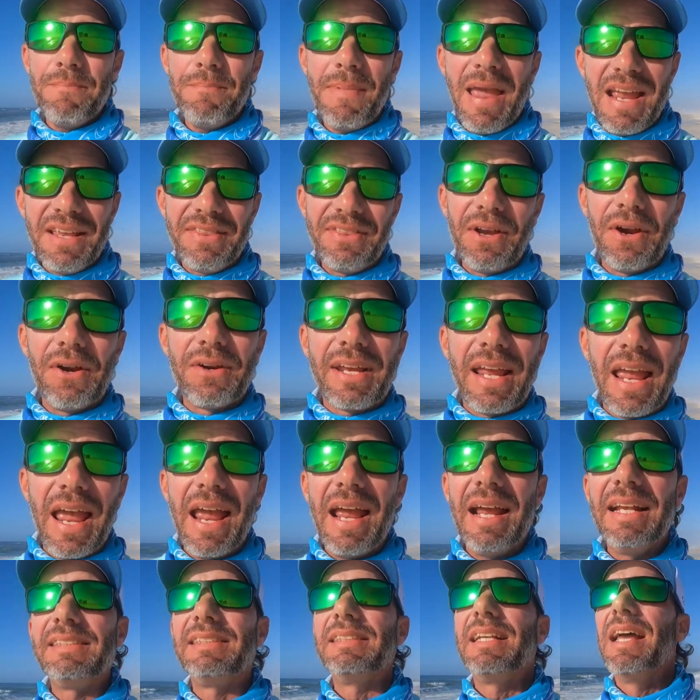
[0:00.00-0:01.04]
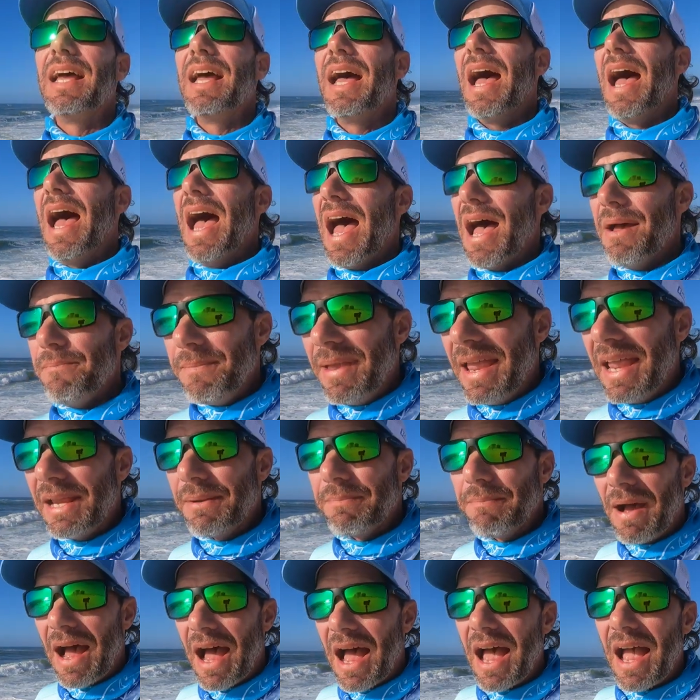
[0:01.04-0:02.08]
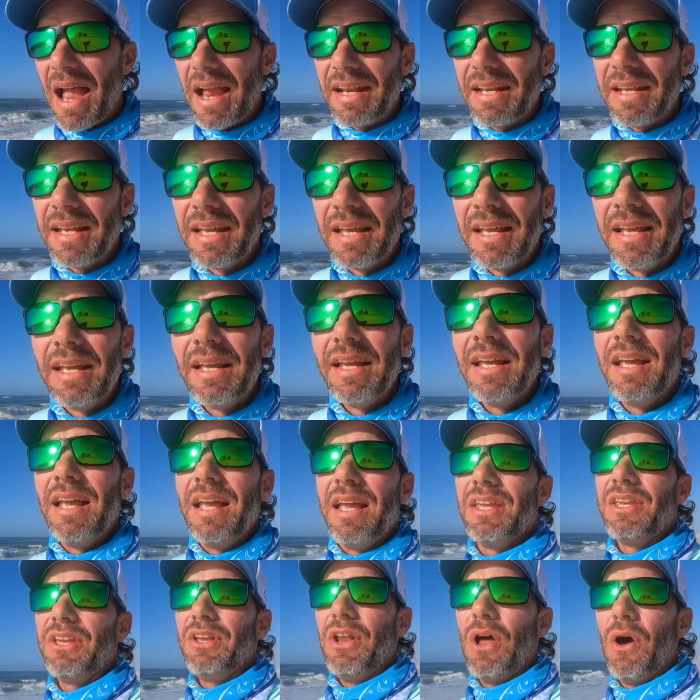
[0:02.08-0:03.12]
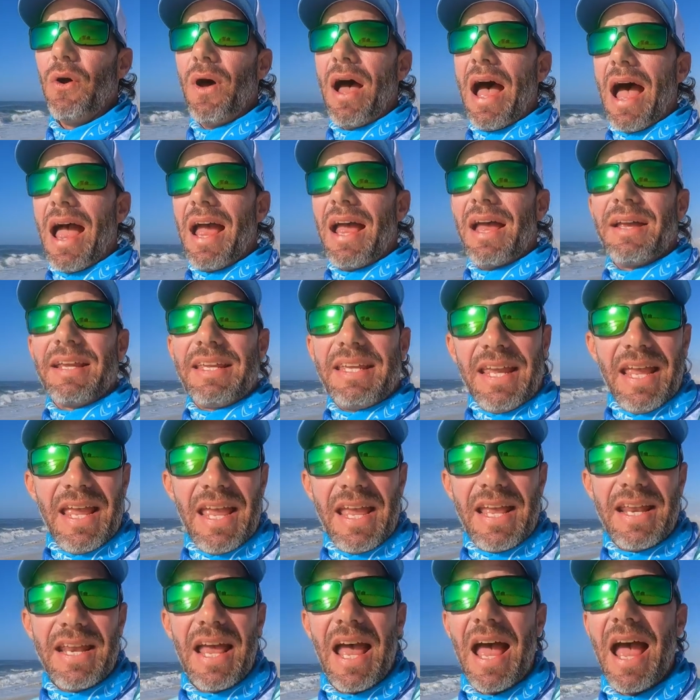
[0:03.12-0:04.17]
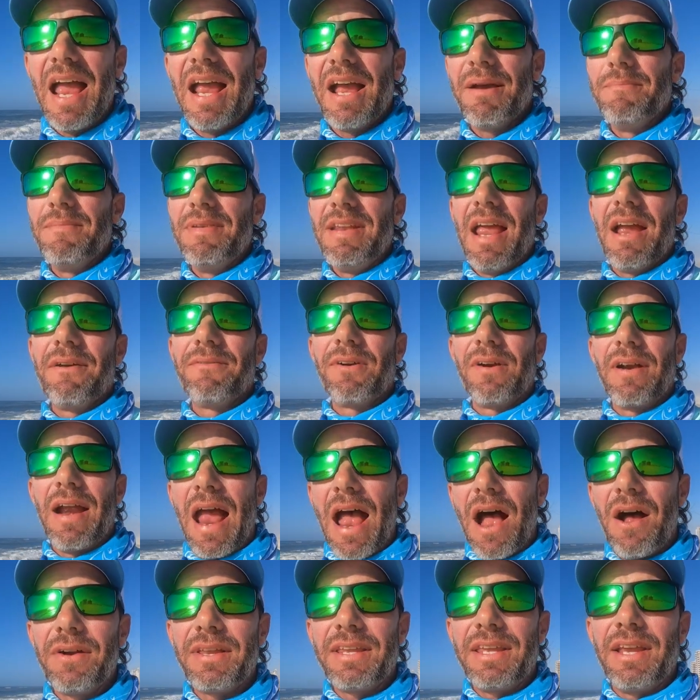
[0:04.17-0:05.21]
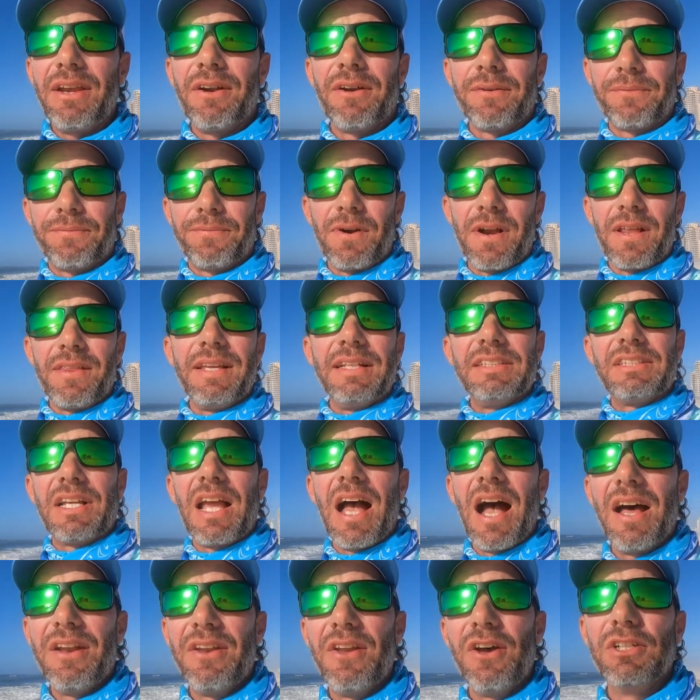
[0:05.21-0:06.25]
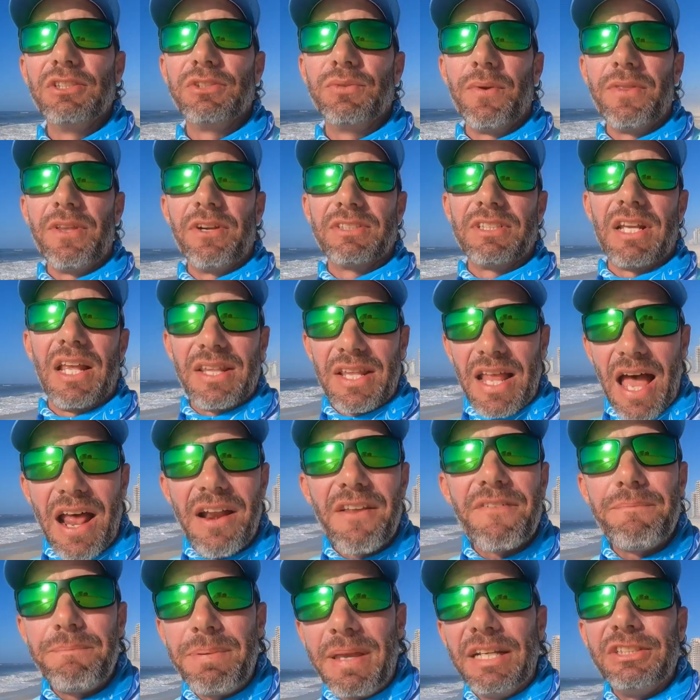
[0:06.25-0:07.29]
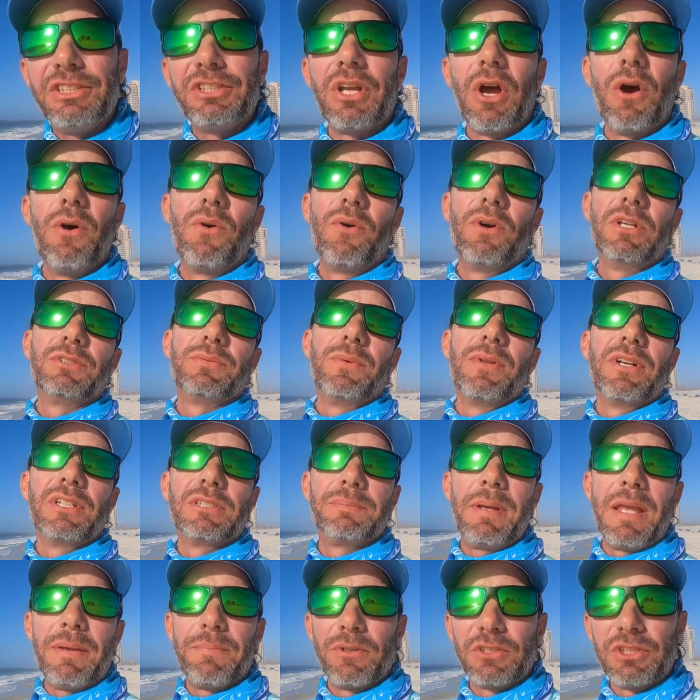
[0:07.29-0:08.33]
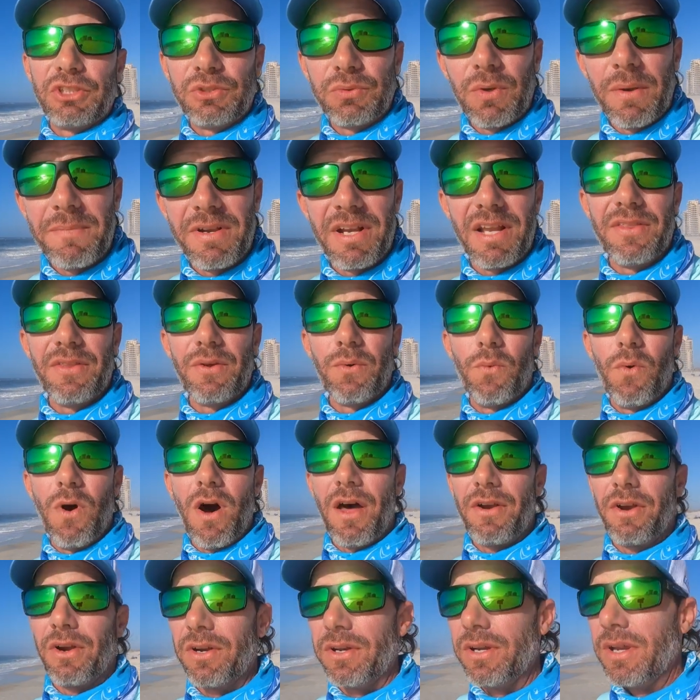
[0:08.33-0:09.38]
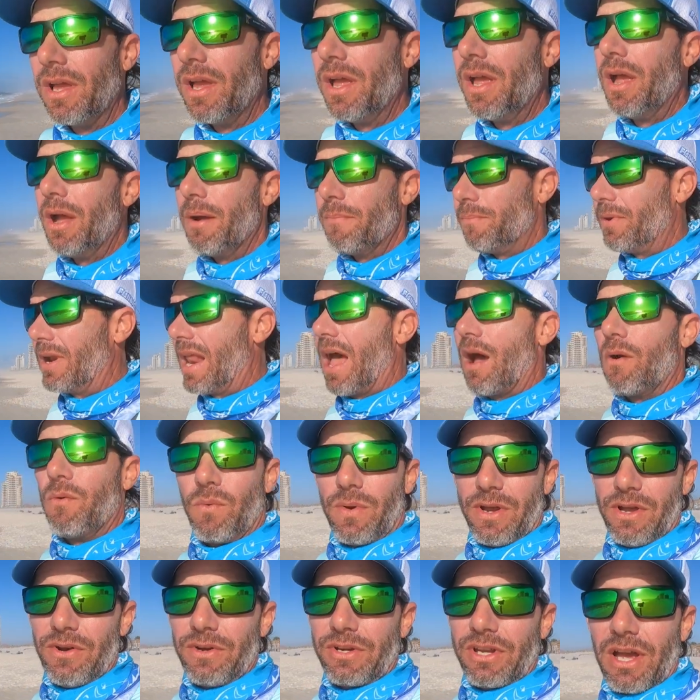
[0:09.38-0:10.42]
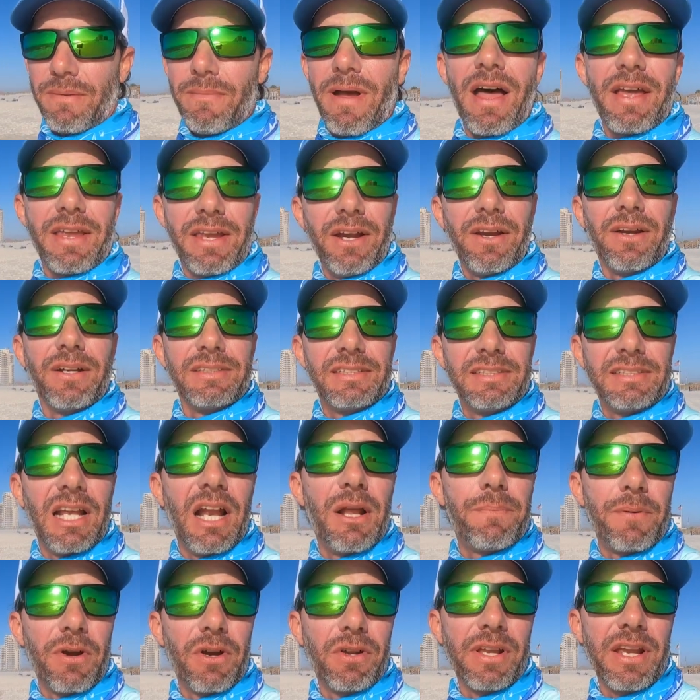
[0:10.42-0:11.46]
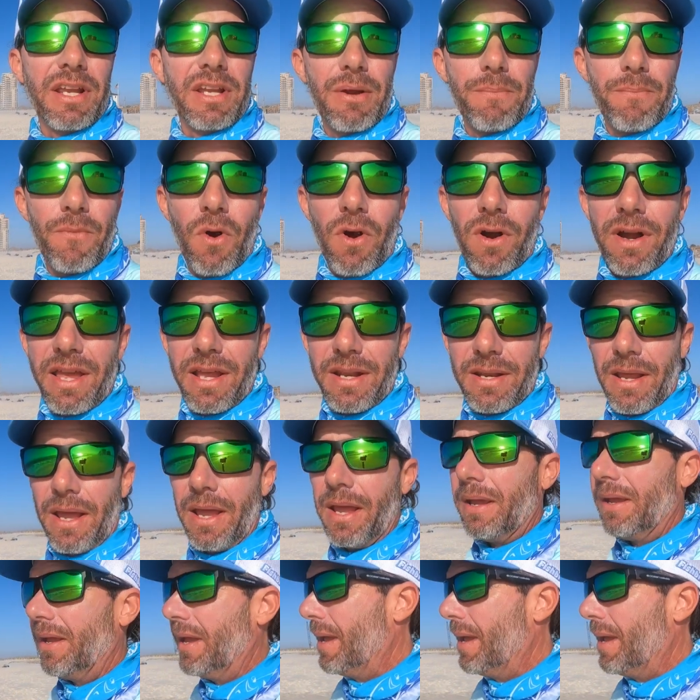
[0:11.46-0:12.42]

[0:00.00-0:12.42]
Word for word: they make their case, I make mine. You know, I again, I am never out here in front of these condos when there's a lot of beachgoers, when there's people swimming in the water. But I will come out here and set up early in the morning,